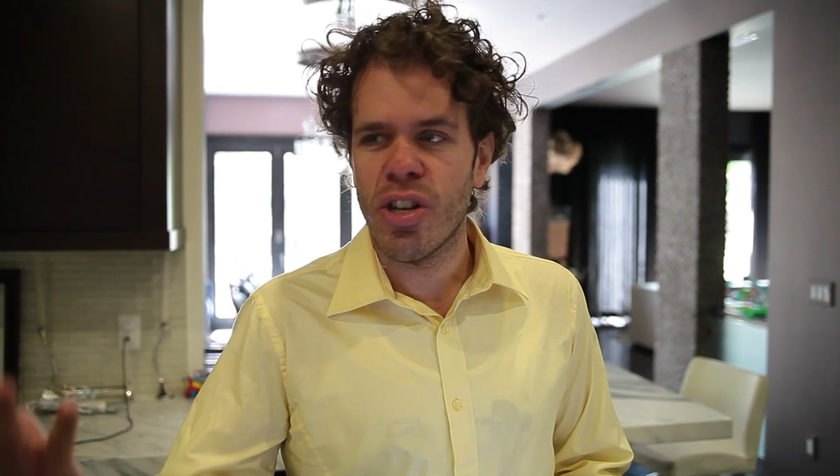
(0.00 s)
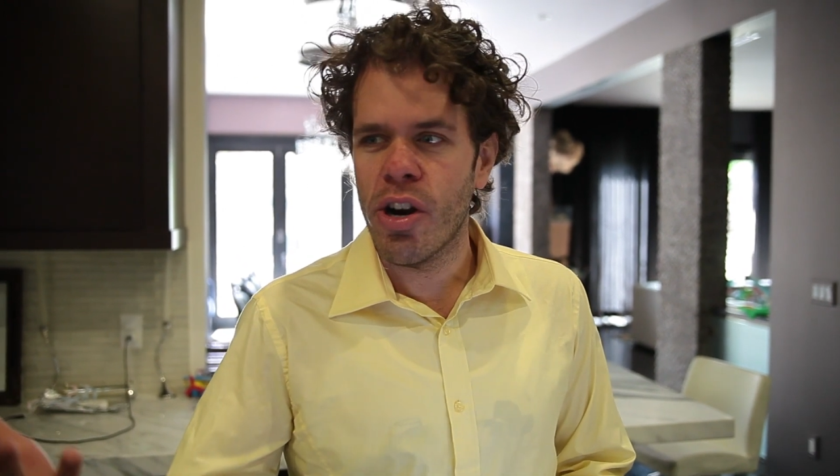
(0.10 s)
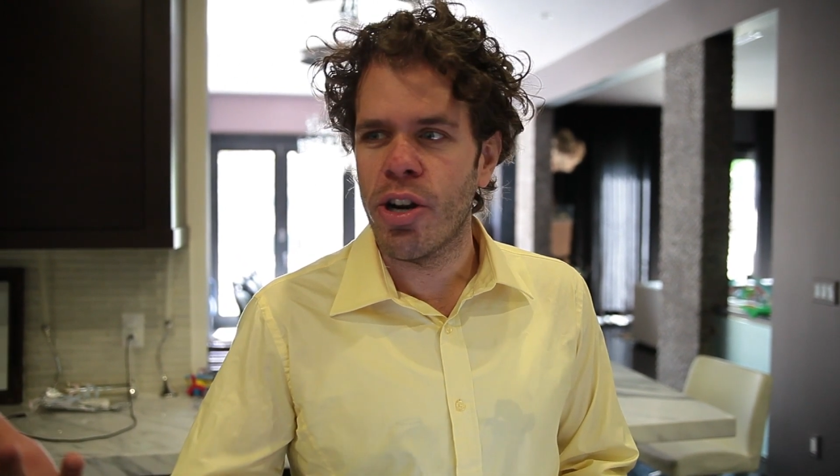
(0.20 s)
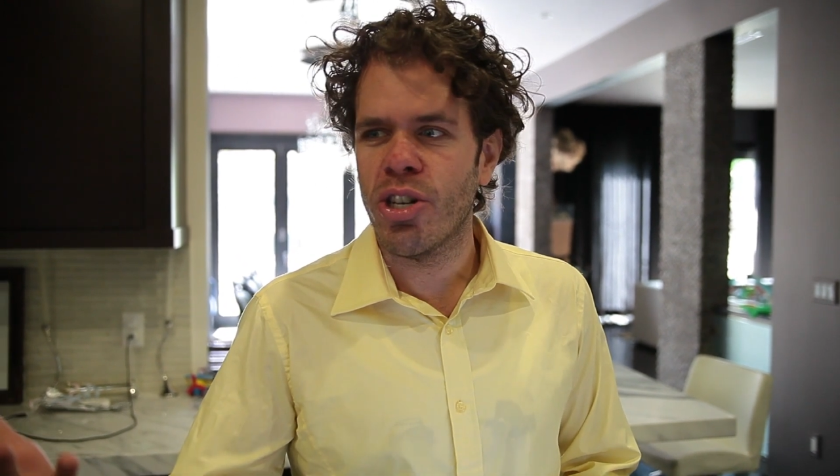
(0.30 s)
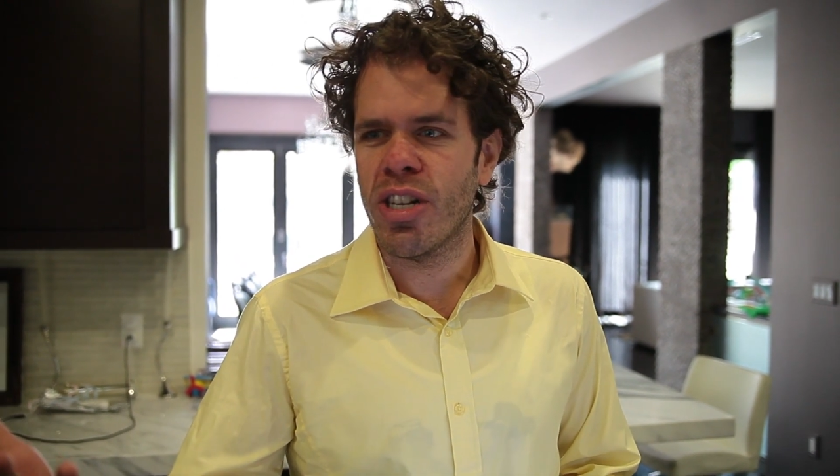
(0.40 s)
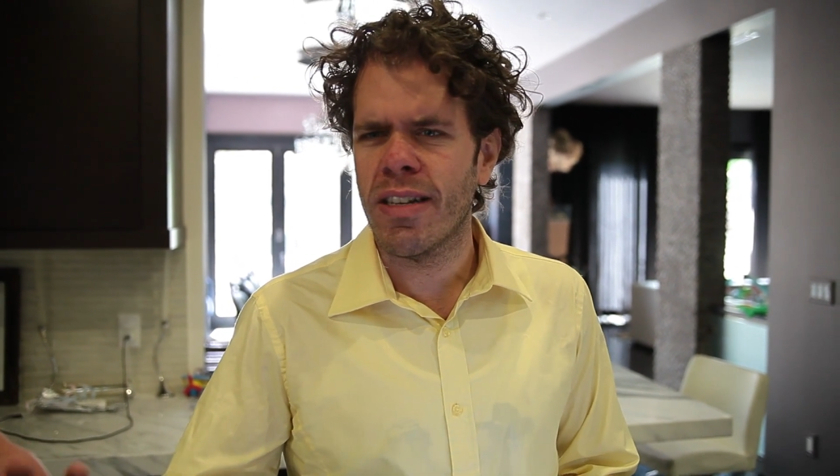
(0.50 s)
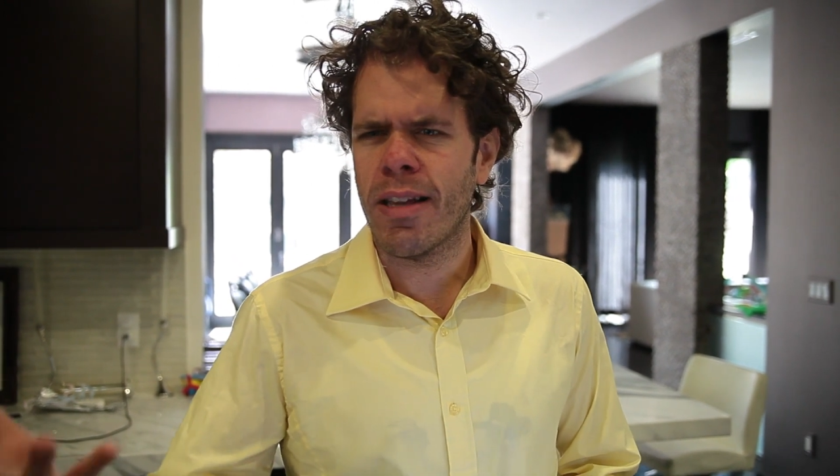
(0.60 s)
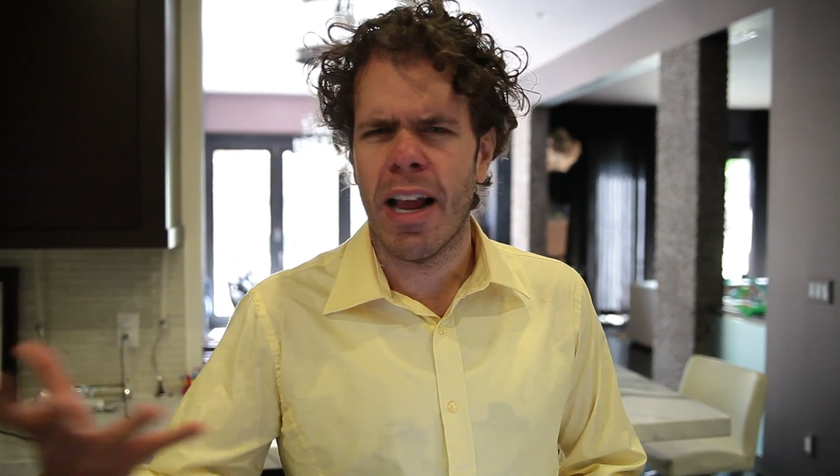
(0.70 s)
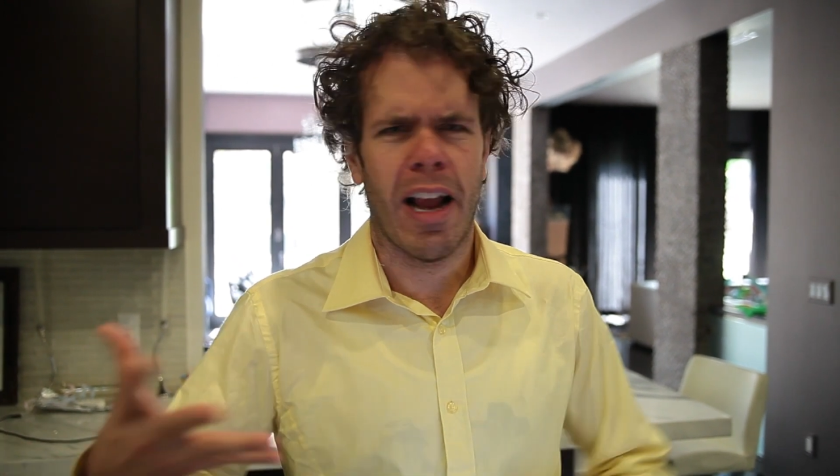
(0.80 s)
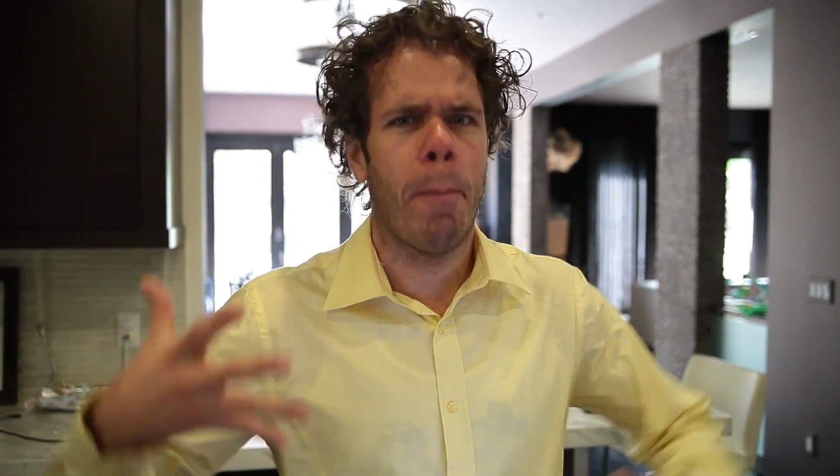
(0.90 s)
church is
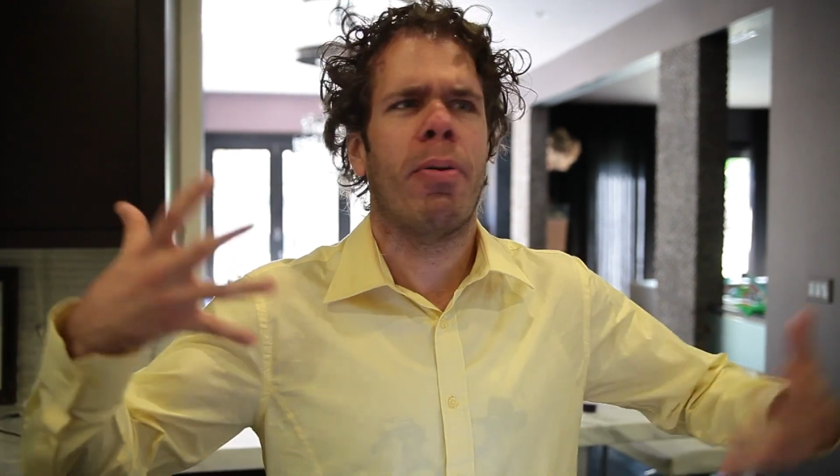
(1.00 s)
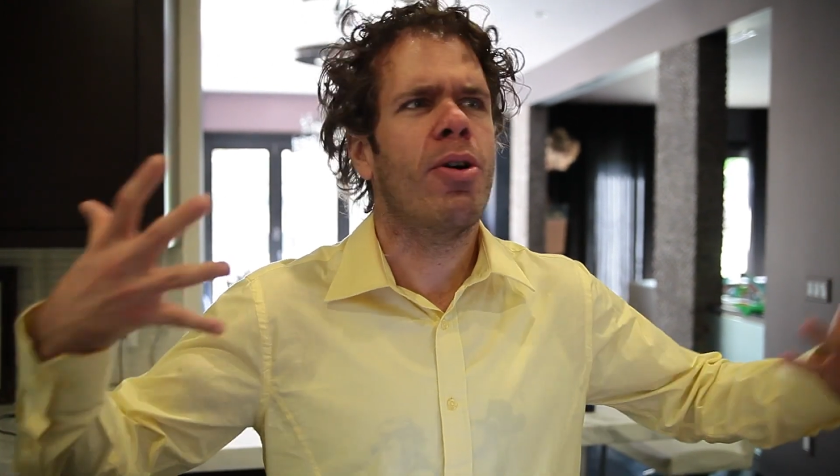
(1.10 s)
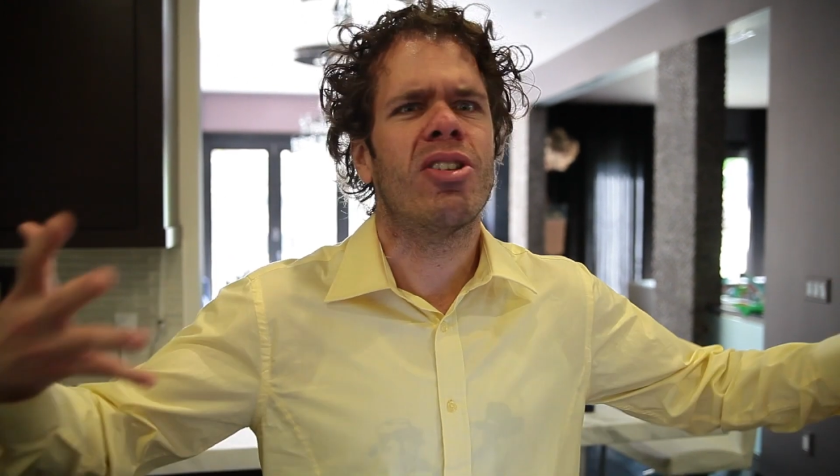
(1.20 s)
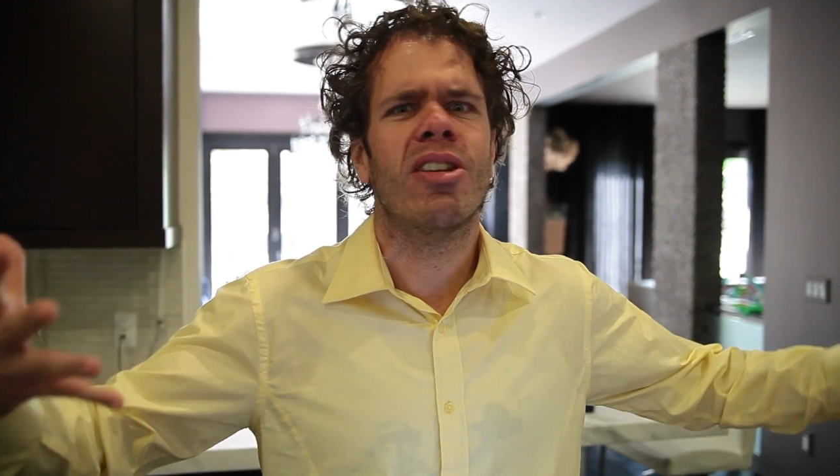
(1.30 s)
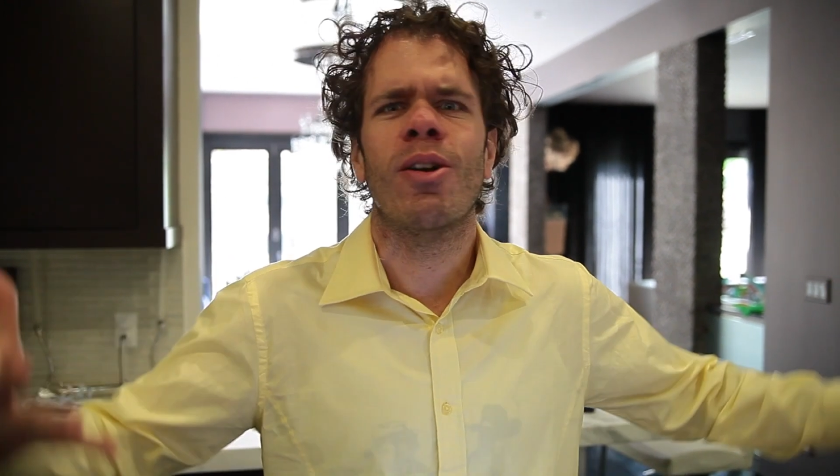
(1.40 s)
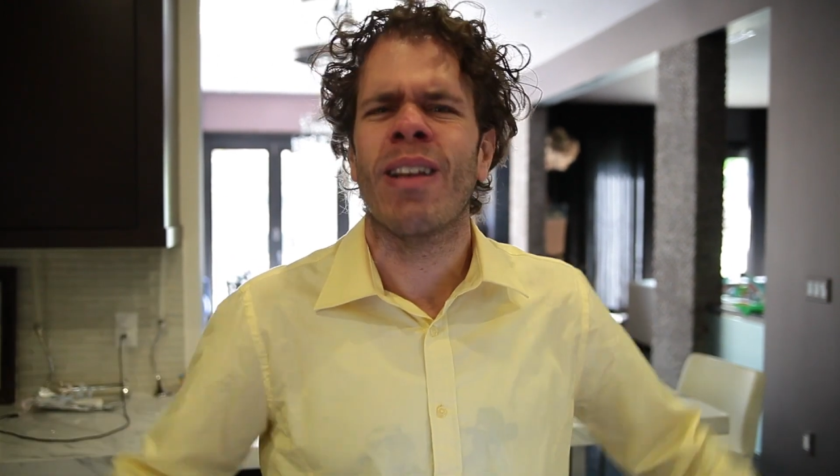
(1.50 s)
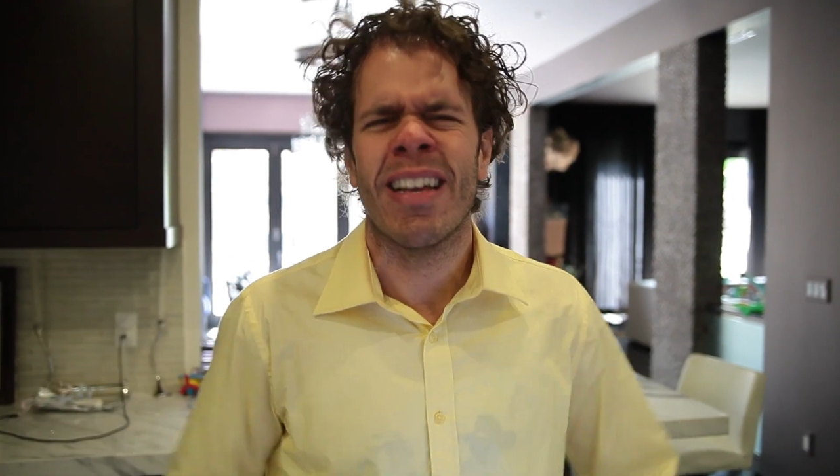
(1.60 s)
like a personal